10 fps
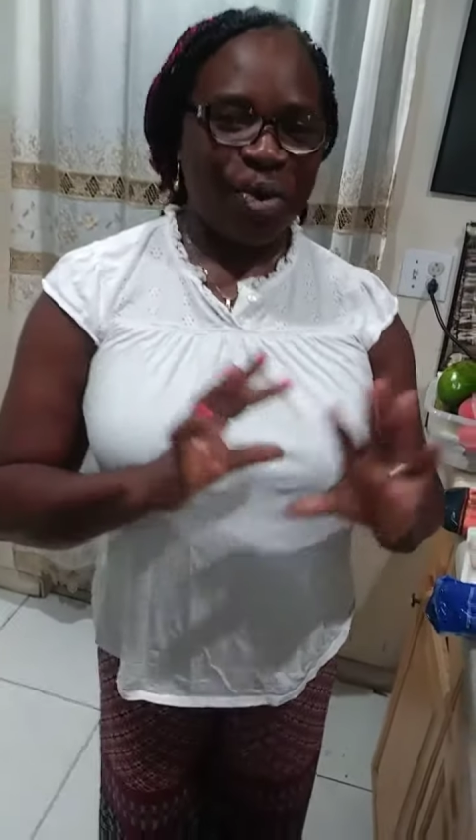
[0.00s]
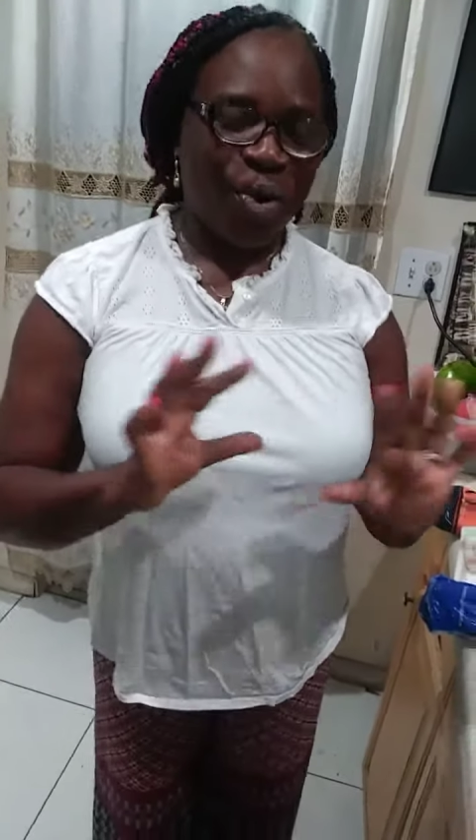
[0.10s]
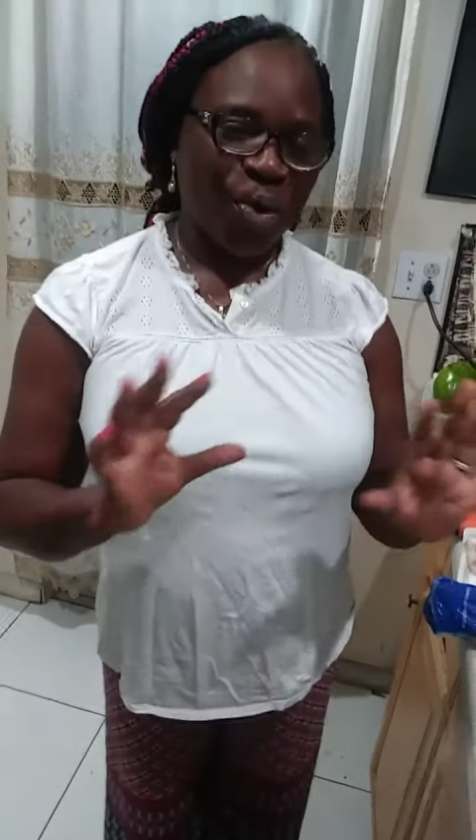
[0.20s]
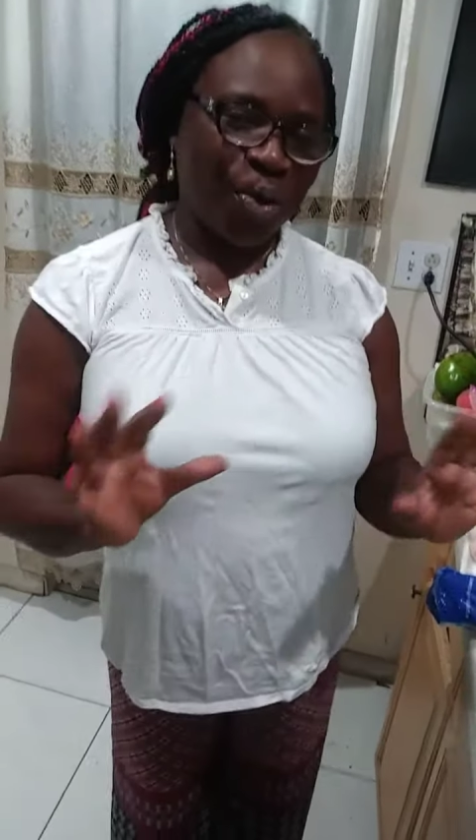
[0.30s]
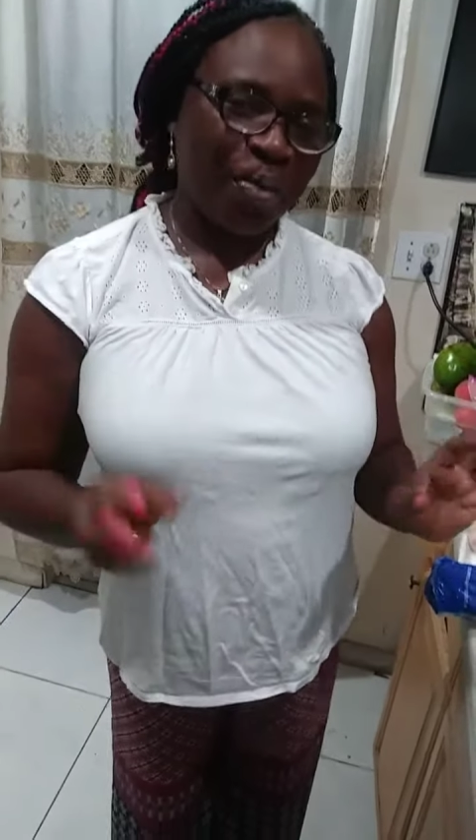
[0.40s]

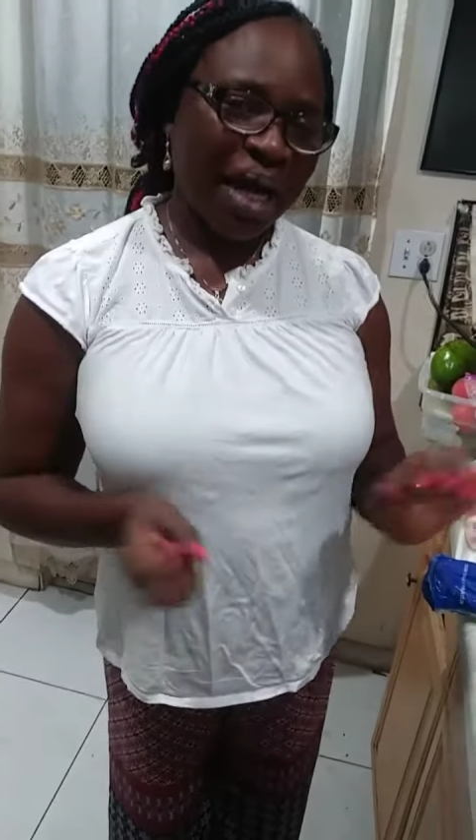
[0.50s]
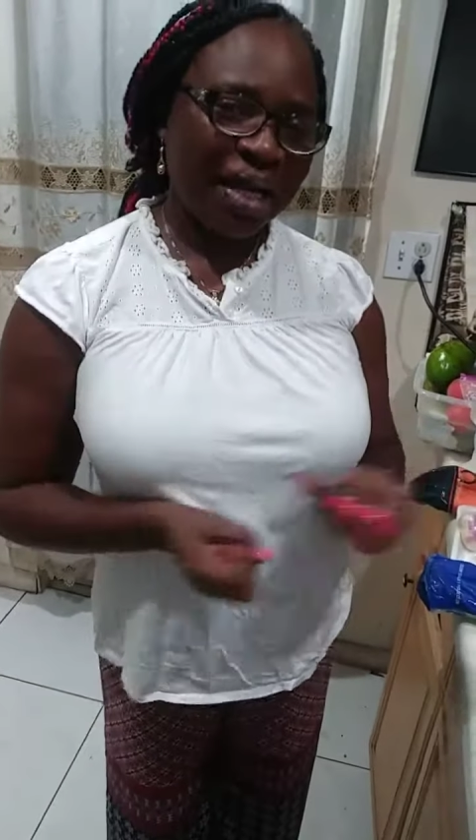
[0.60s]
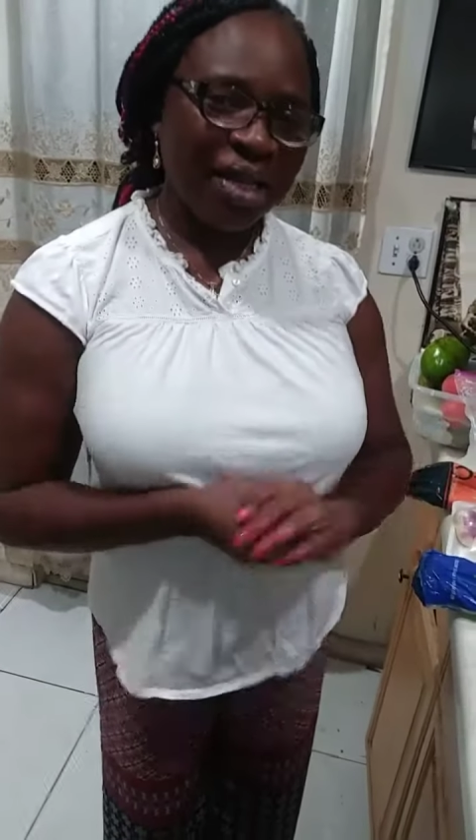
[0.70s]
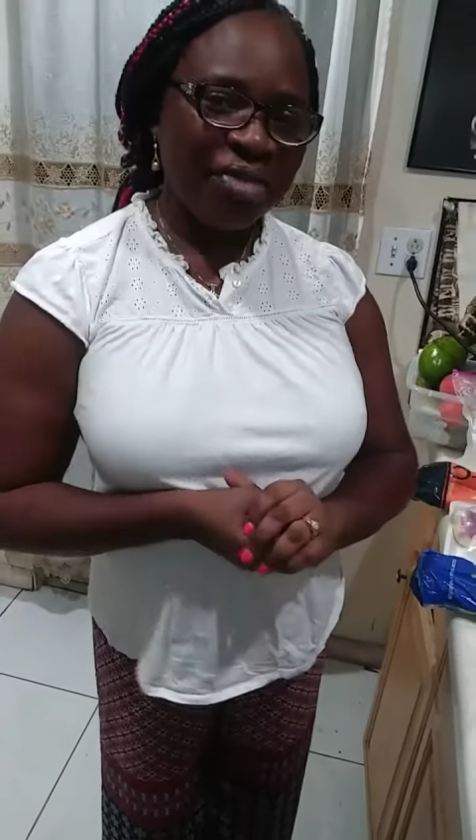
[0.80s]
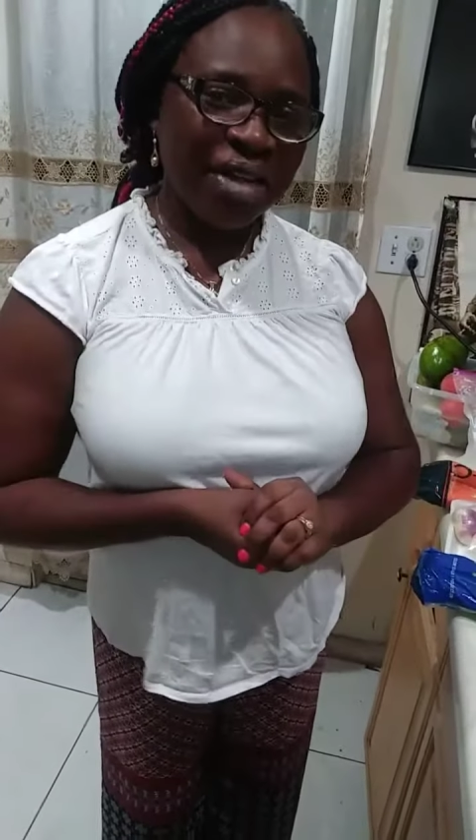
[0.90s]
all my
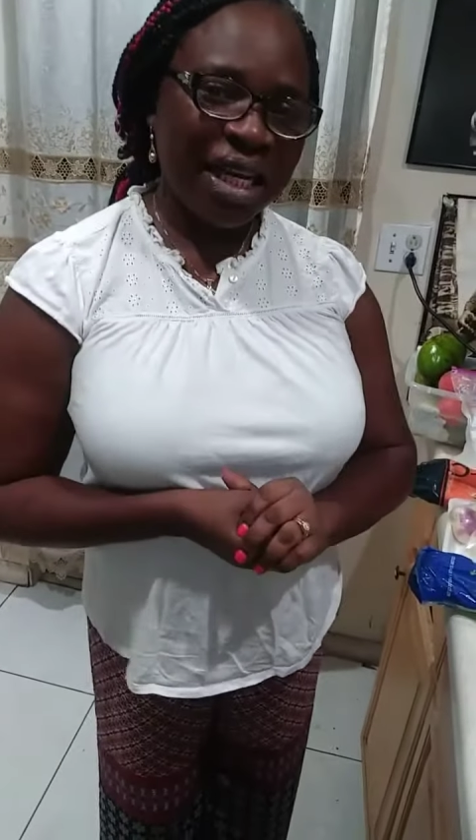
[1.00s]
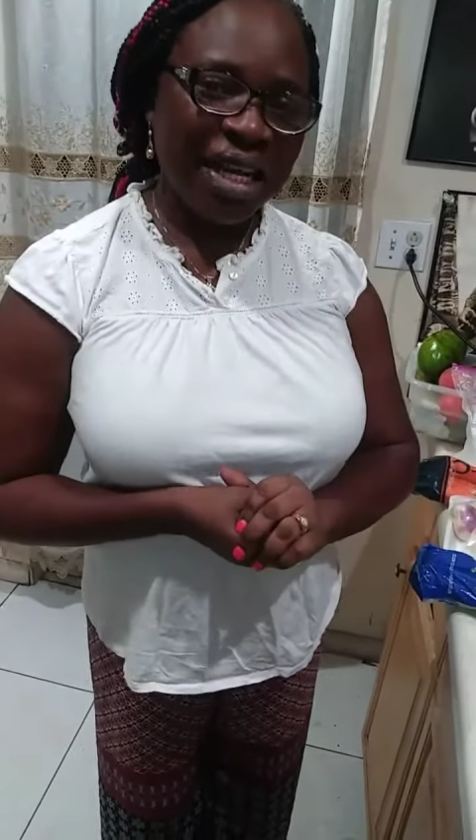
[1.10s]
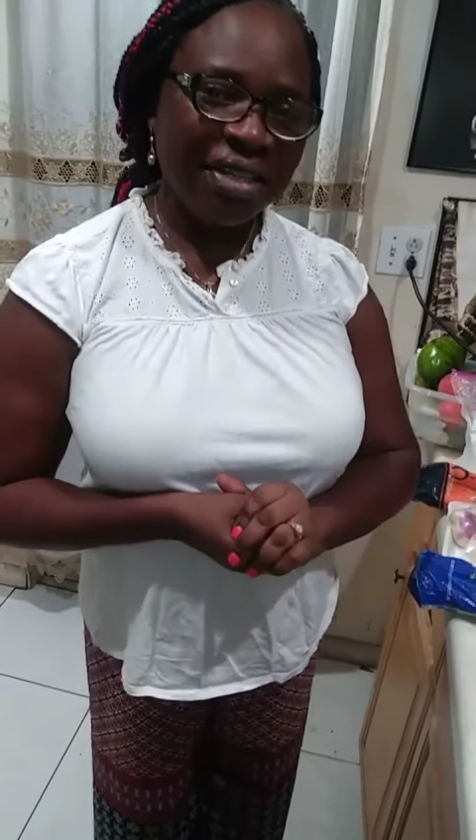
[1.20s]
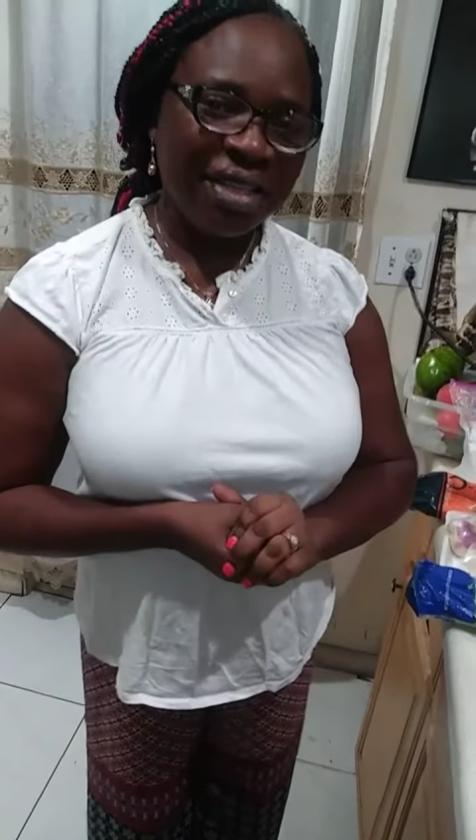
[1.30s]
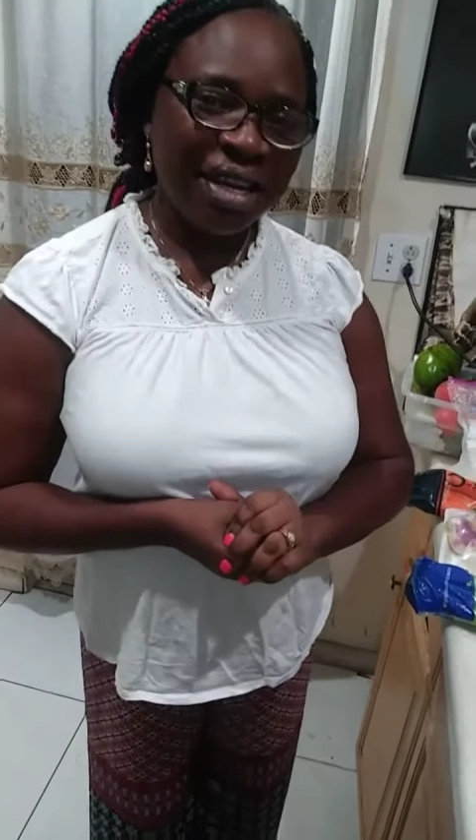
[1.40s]

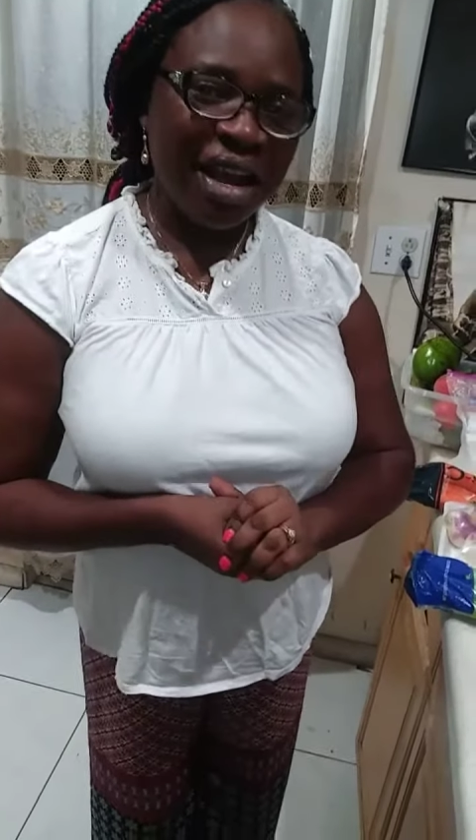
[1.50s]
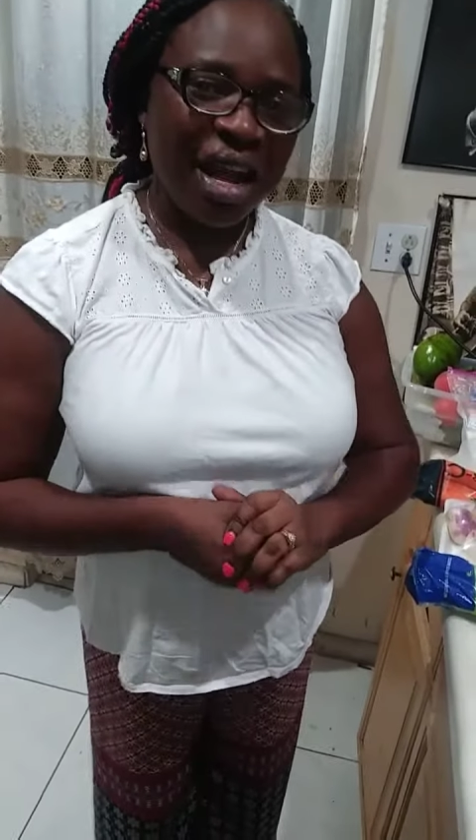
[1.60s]
ingredients here.